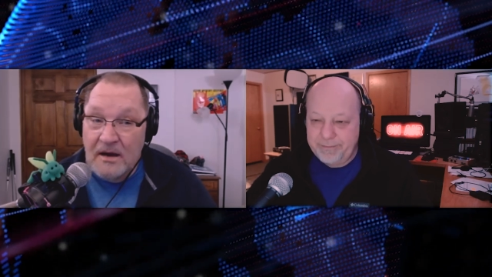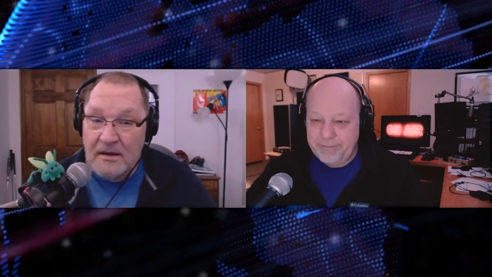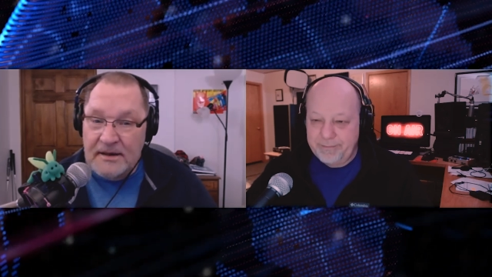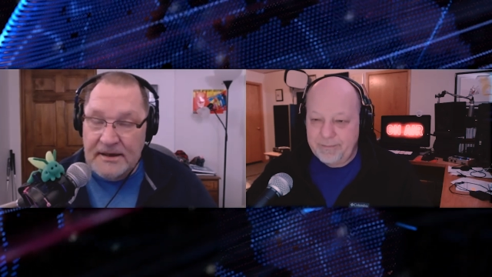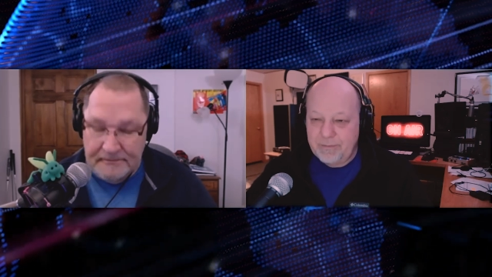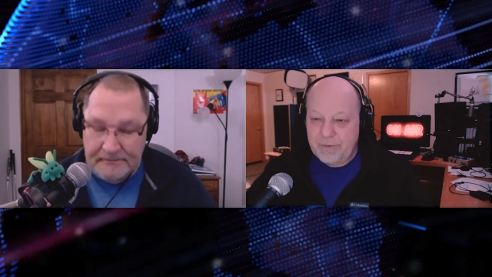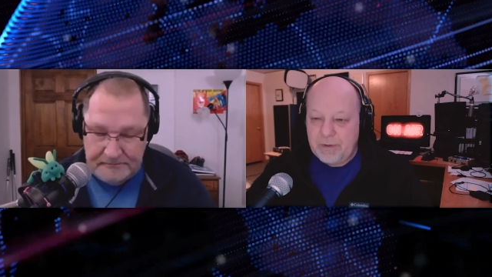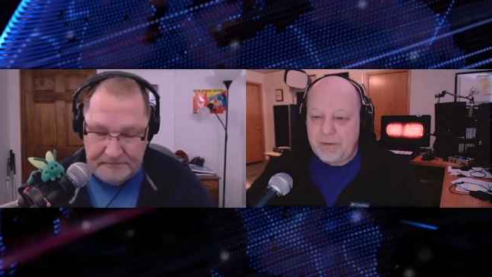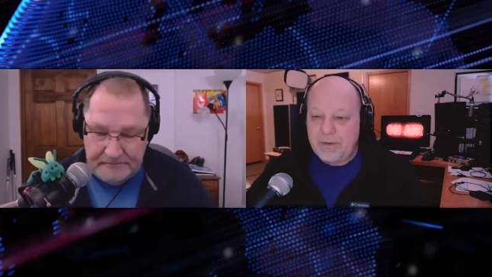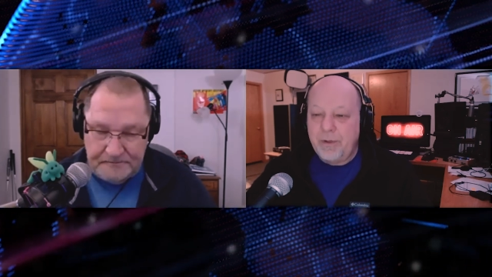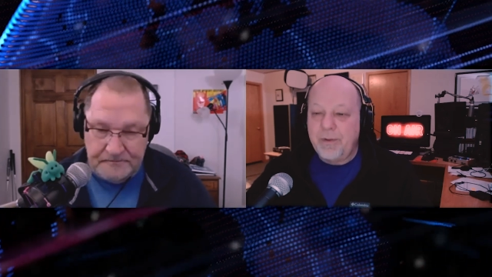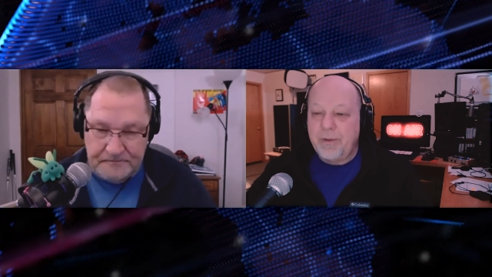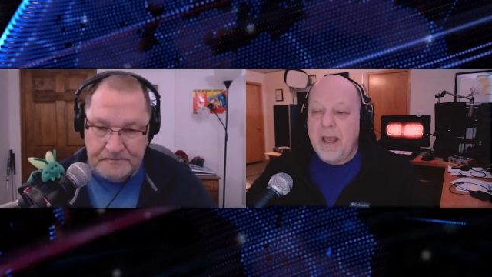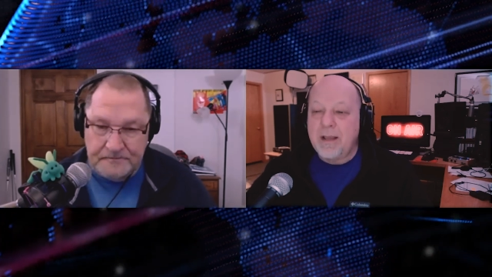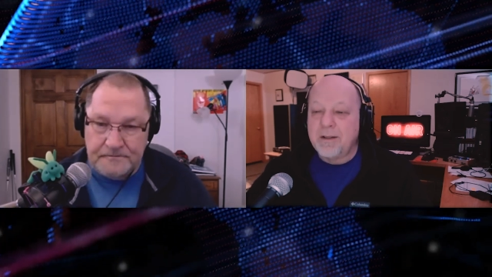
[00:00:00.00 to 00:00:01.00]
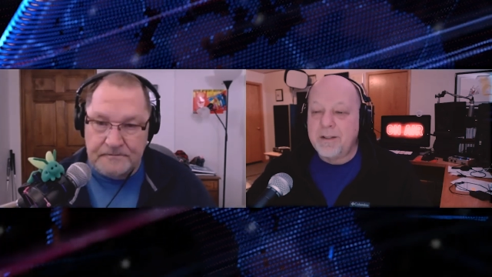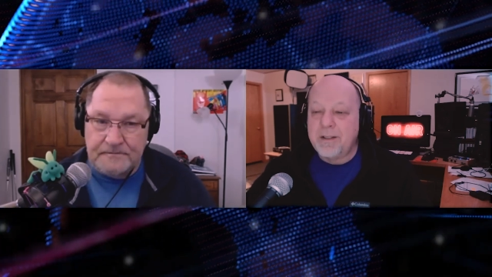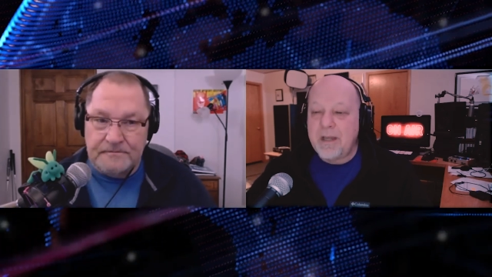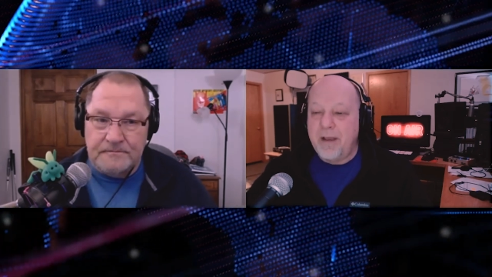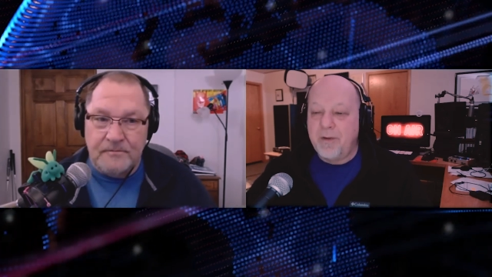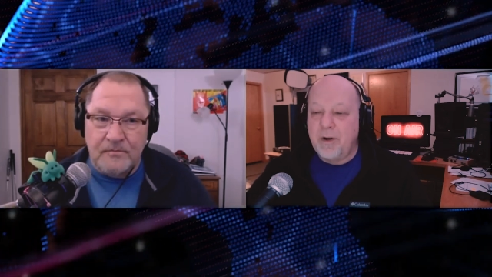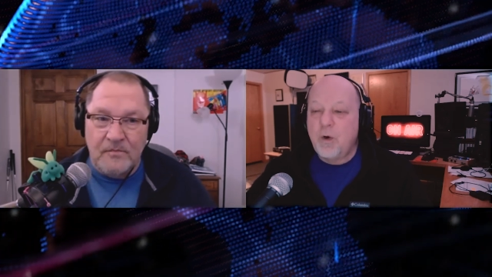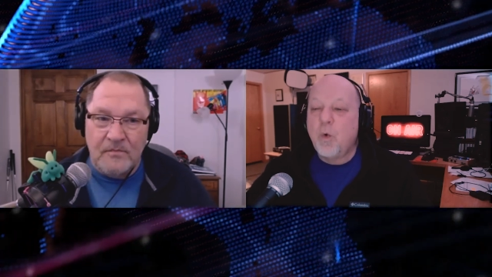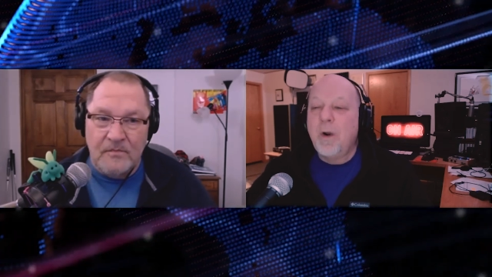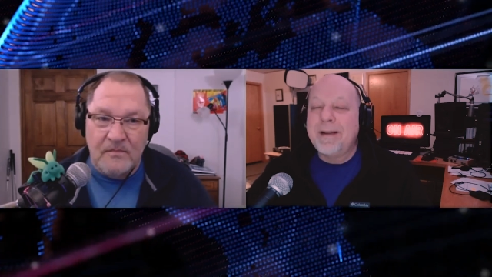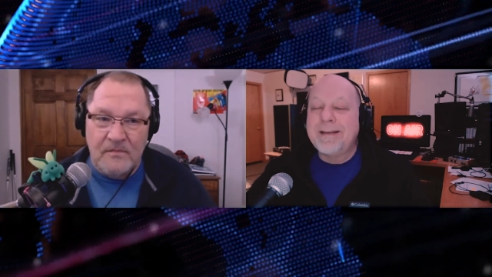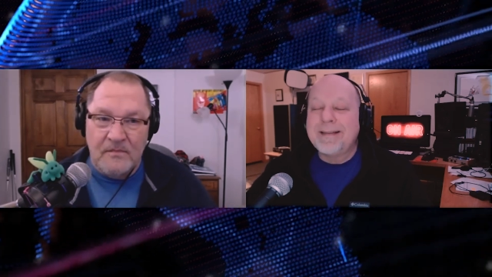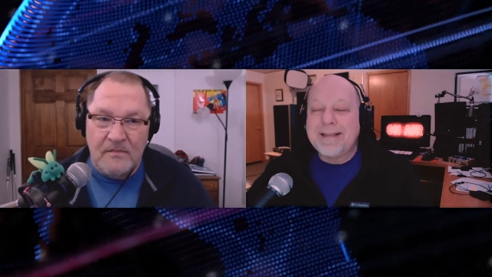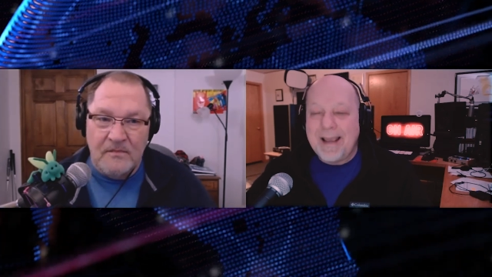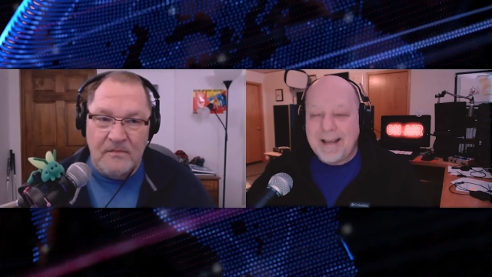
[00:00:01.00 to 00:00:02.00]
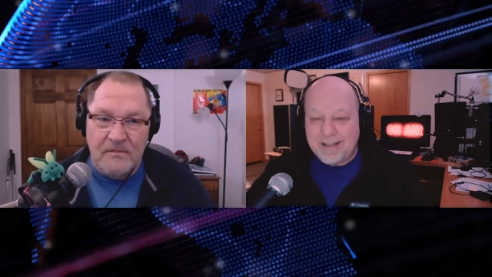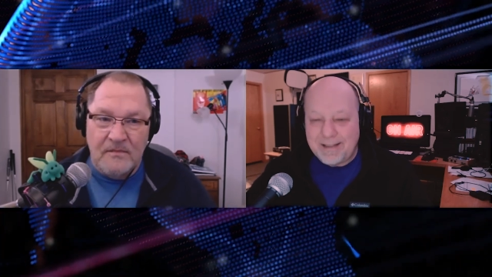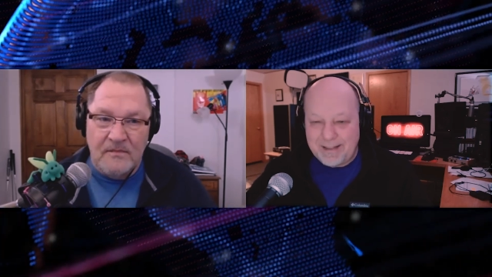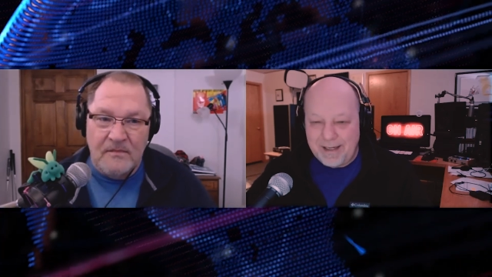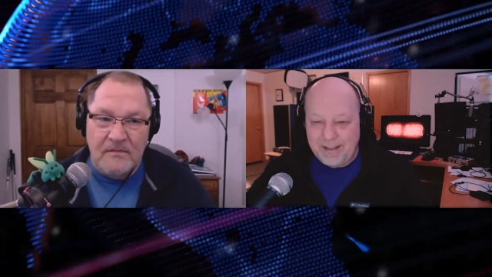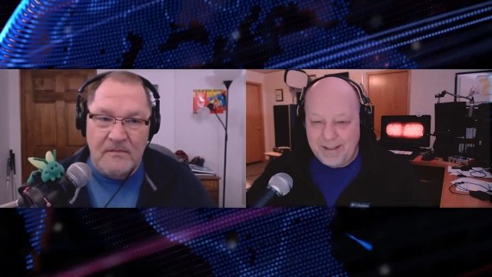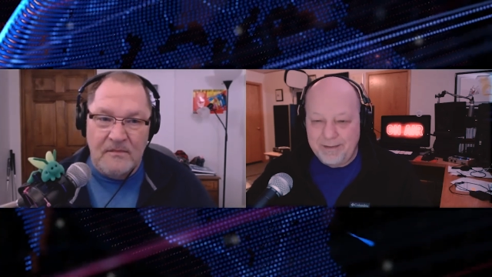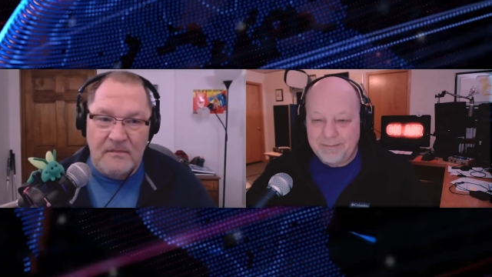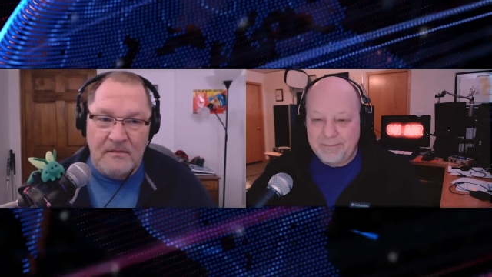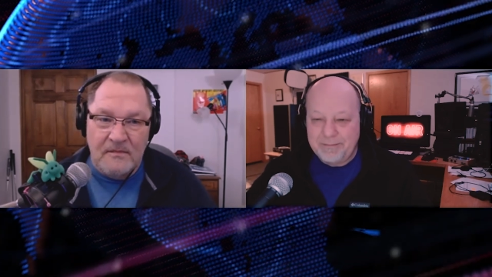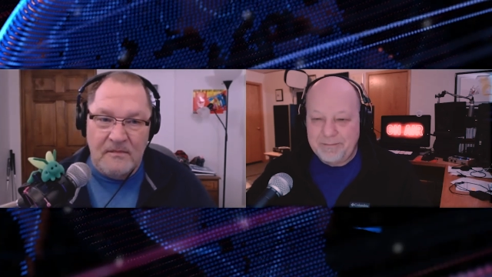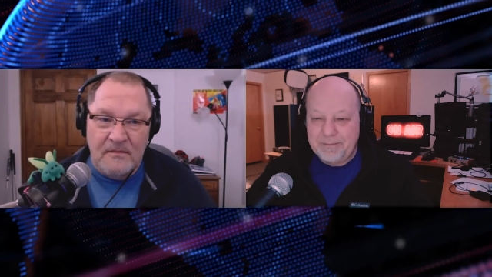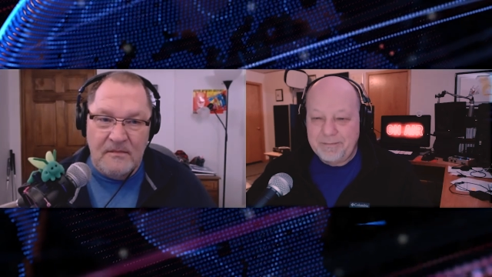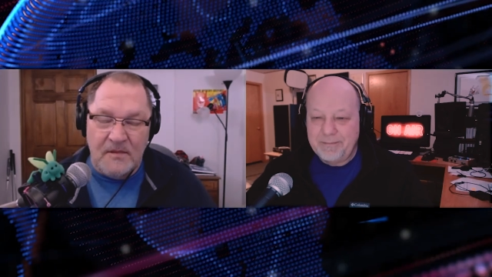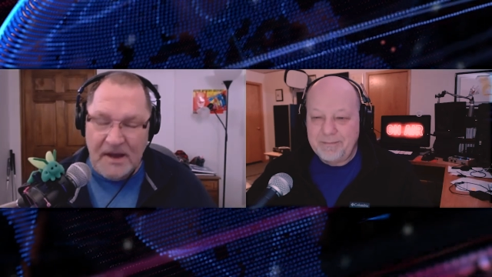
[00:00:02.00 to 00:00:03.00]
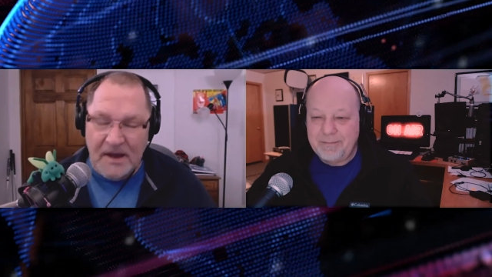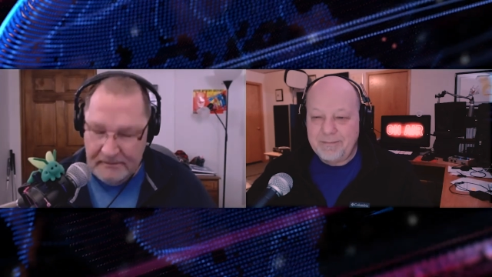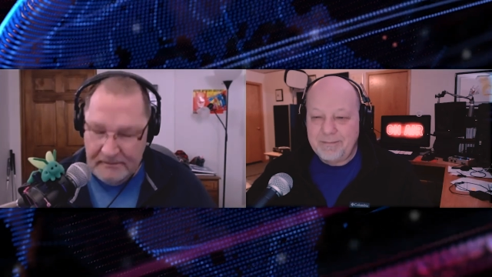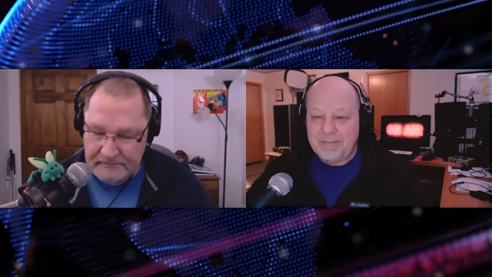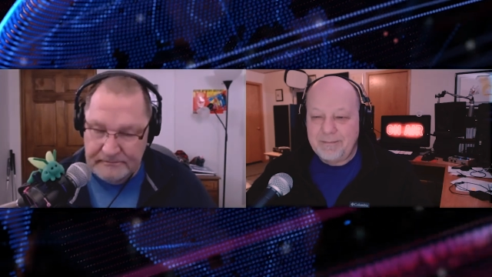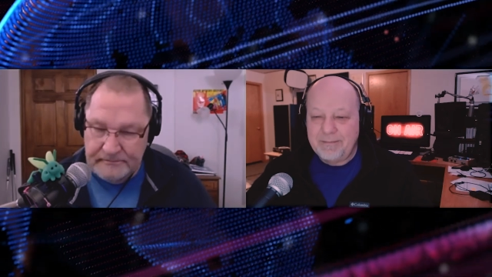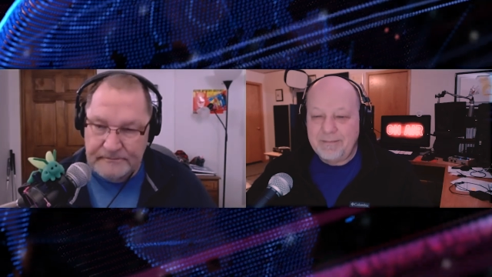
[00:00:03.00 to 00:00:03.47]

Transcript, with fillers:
Speaker 1: Yep. 2007, quit texting. Yep.